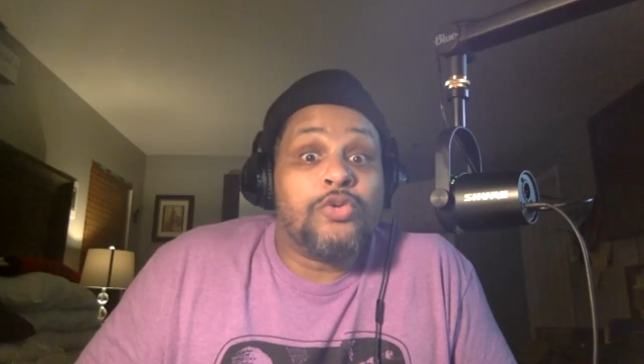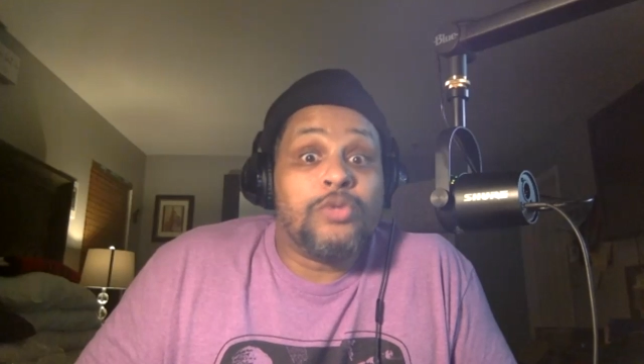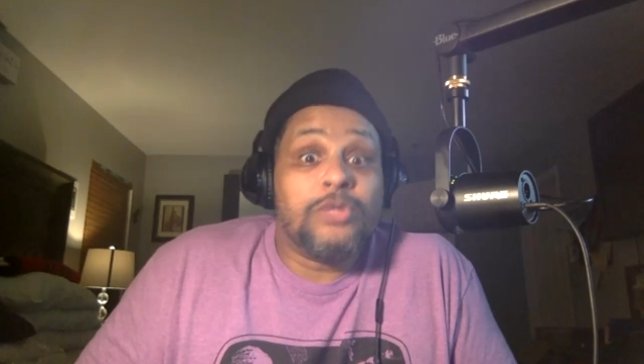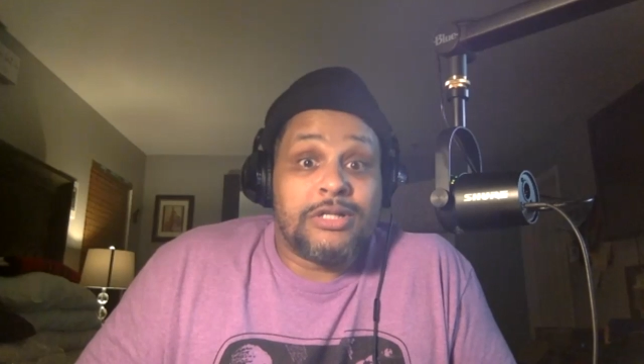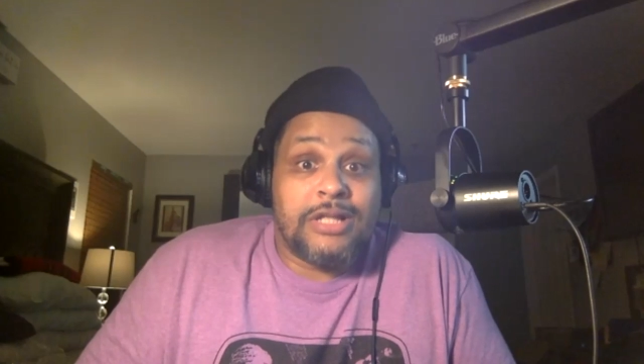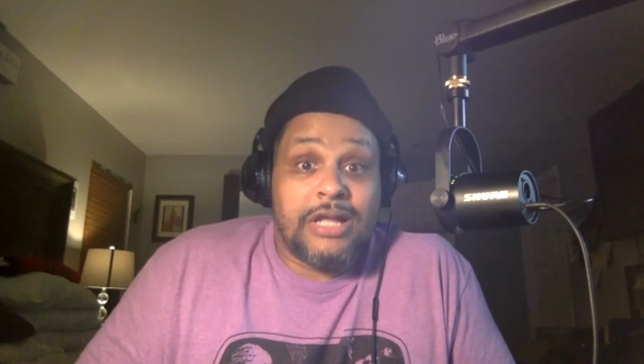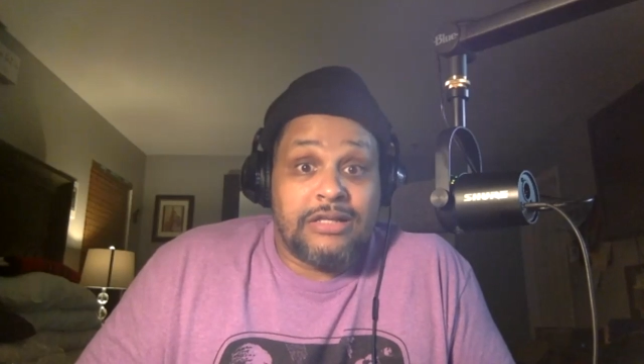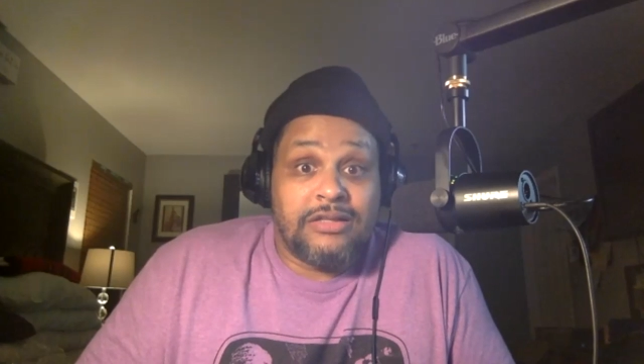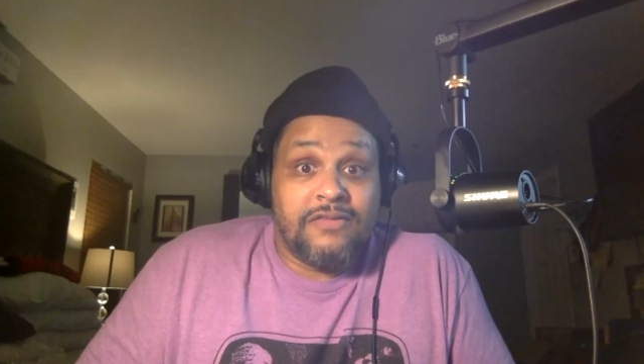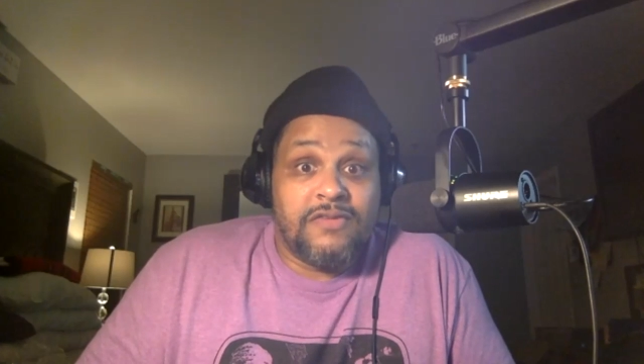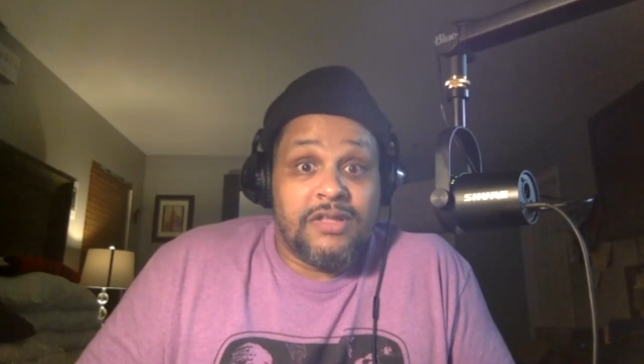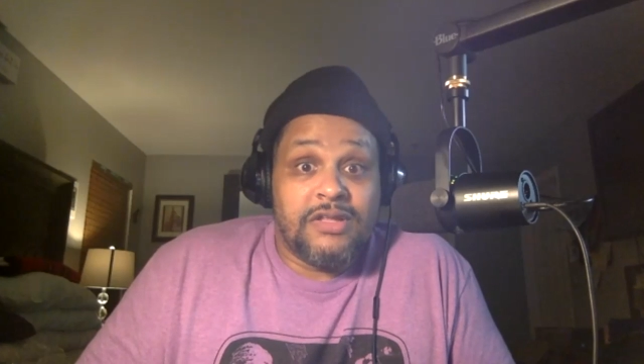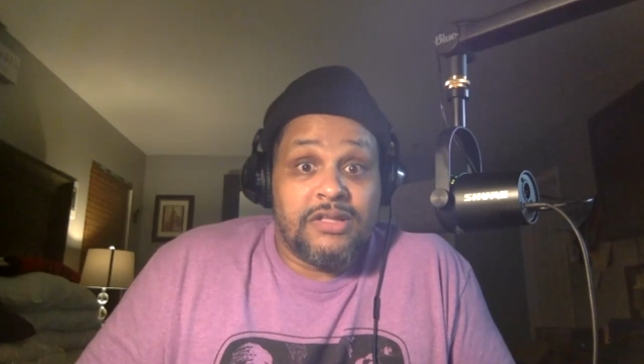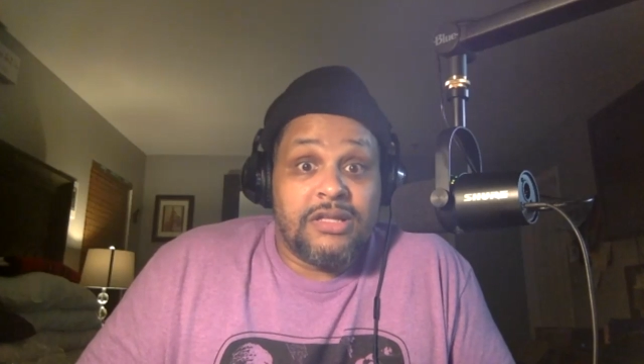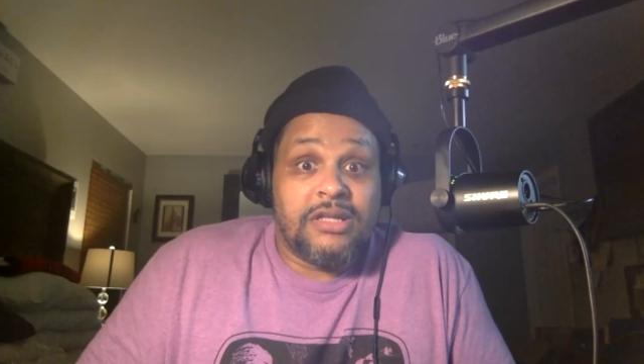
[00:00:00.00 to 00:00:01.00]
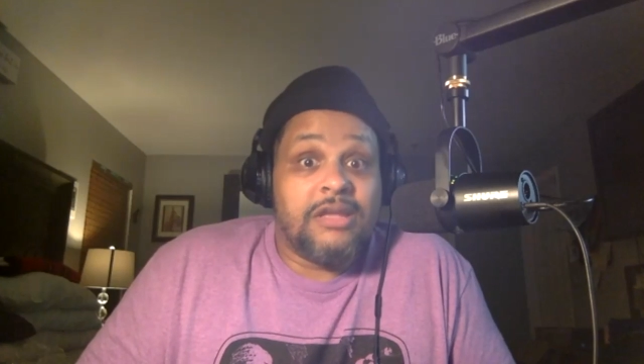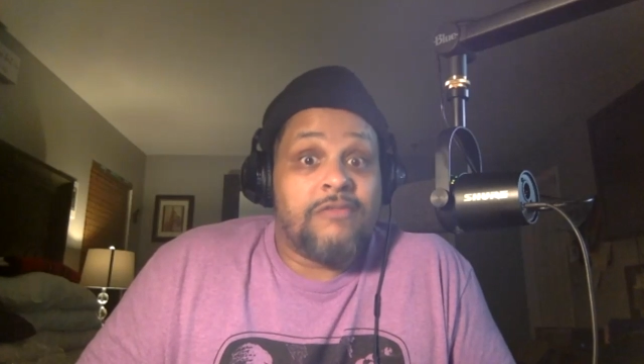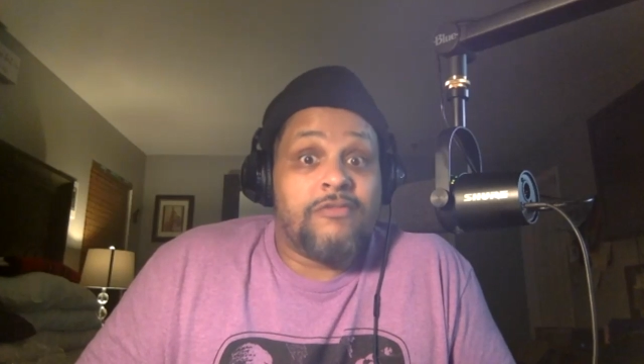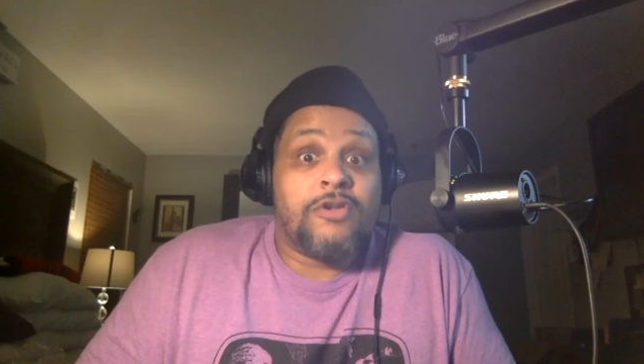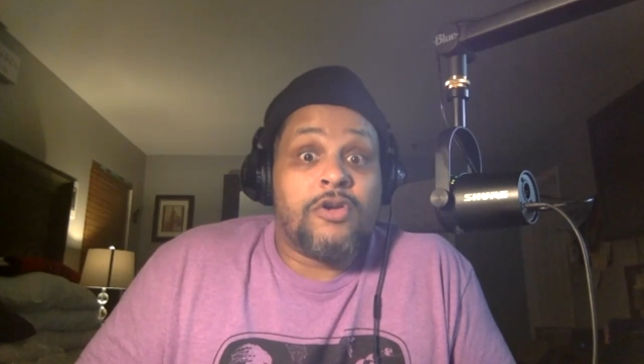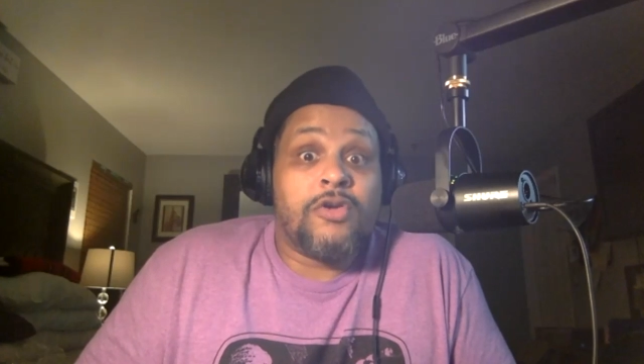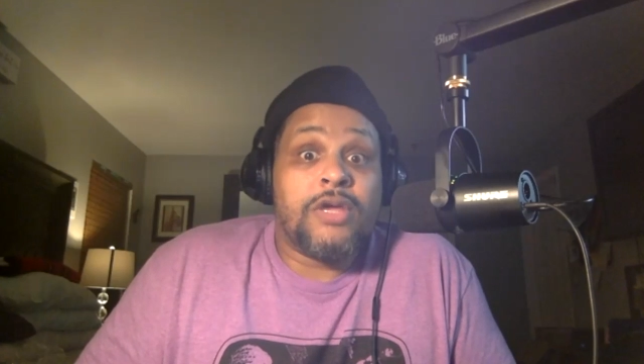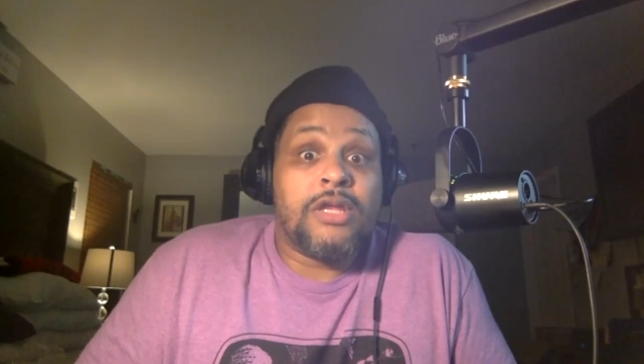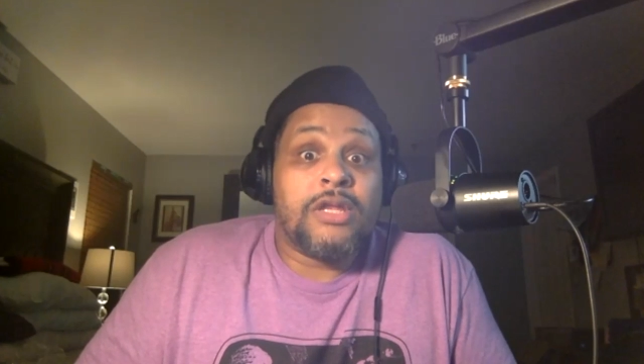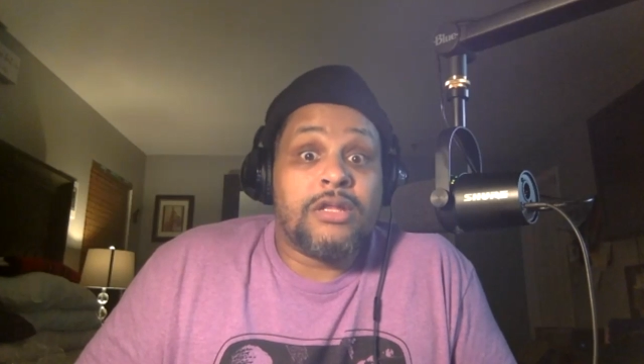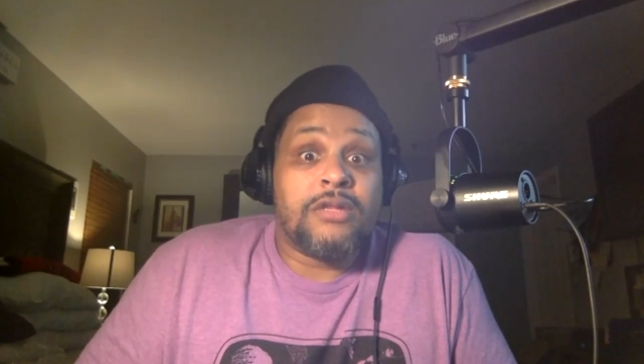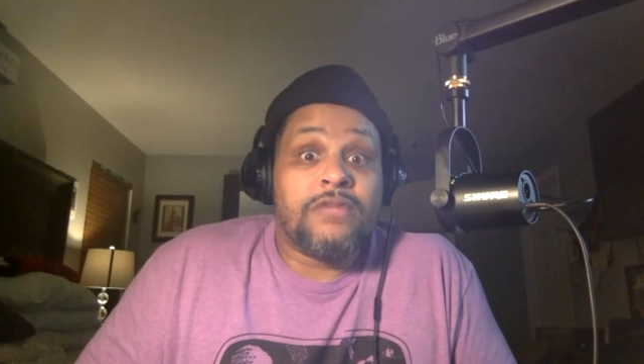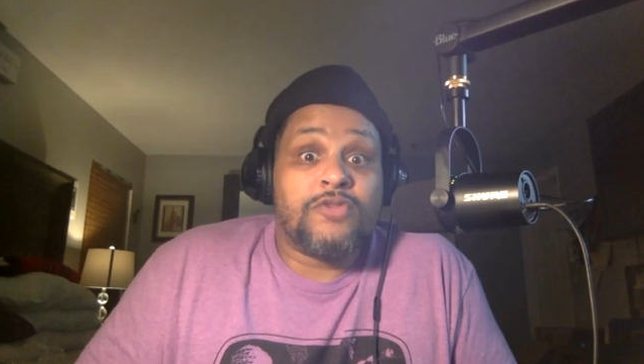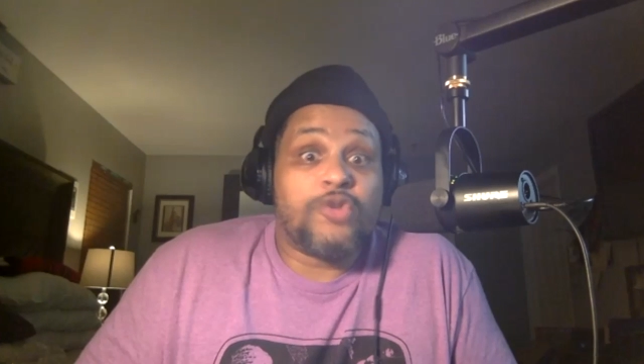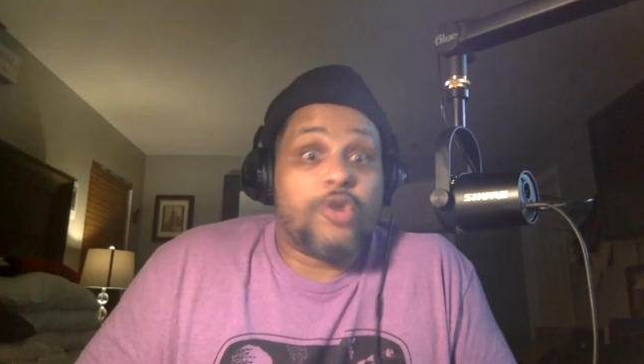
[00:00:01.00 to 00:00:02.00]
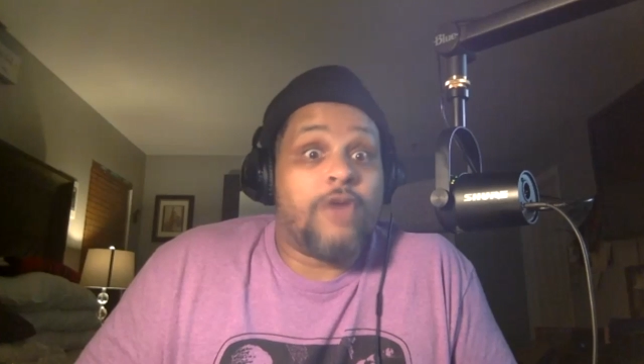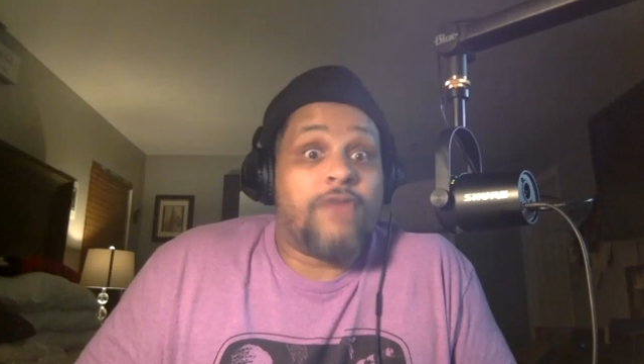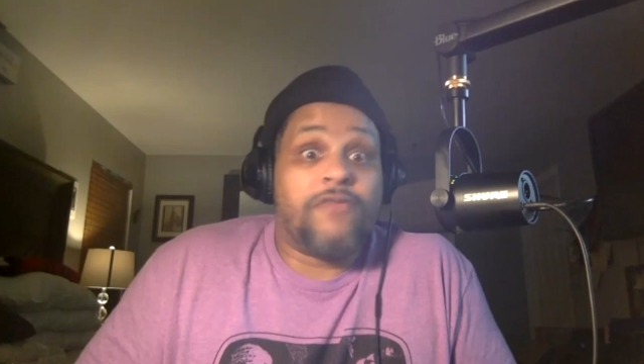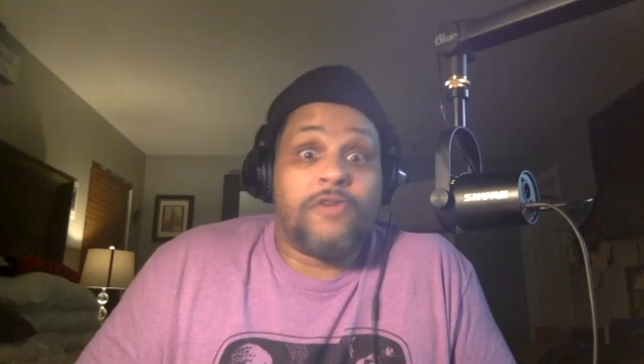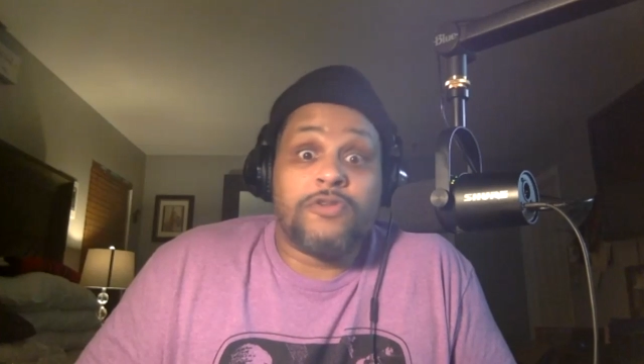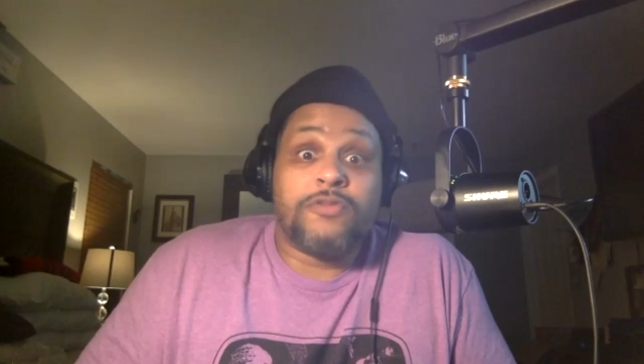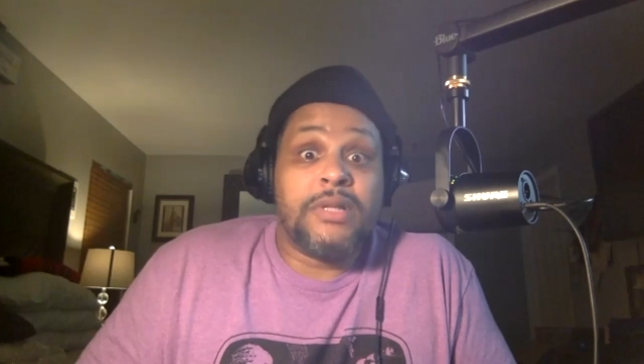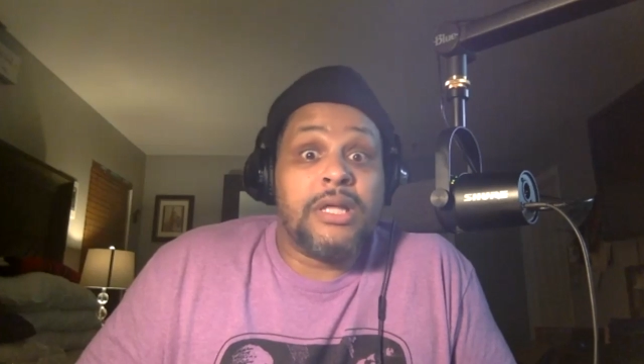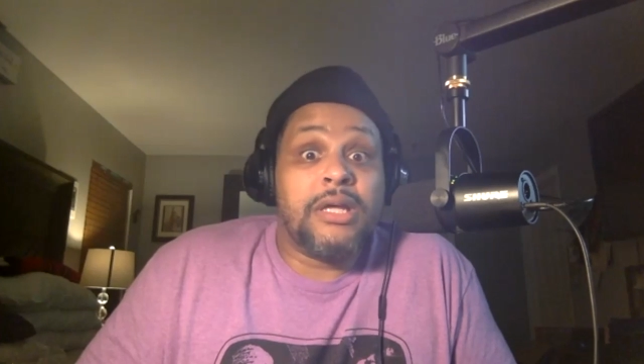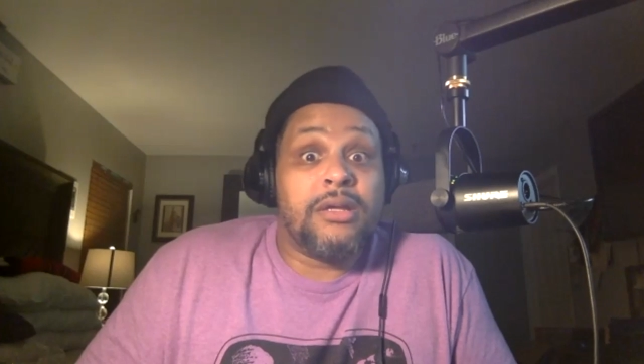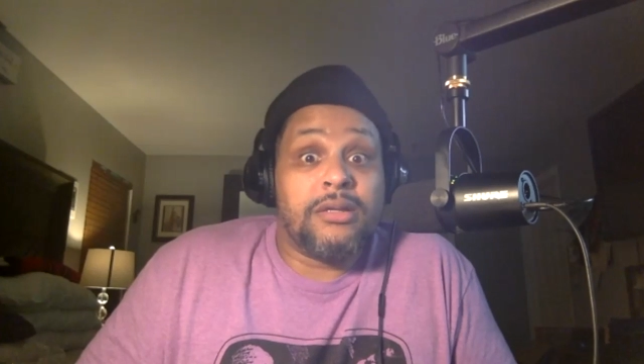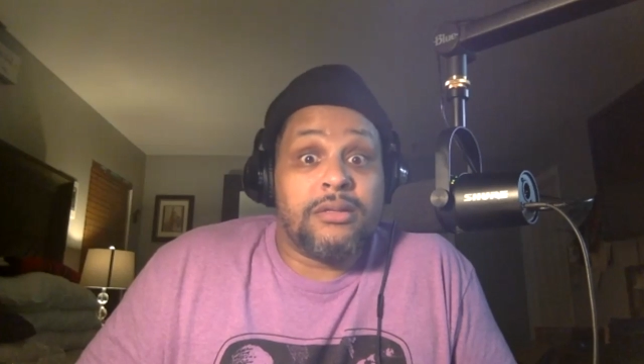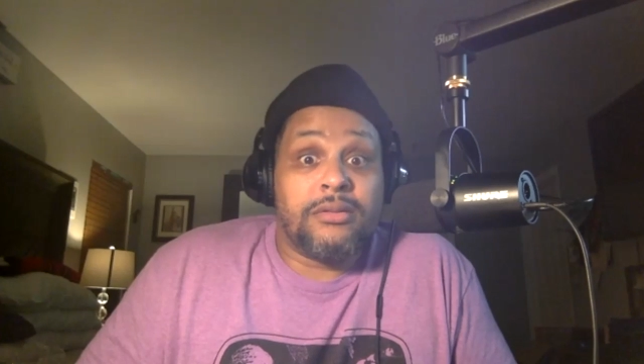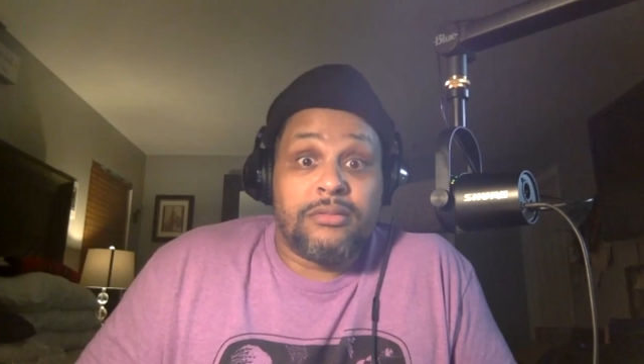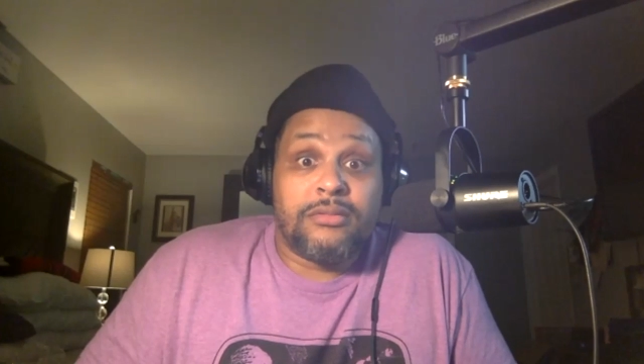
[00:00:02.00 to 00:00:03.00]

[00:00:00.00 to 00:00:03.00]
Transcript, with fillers: look like the villain, even though he didn't draw first blood.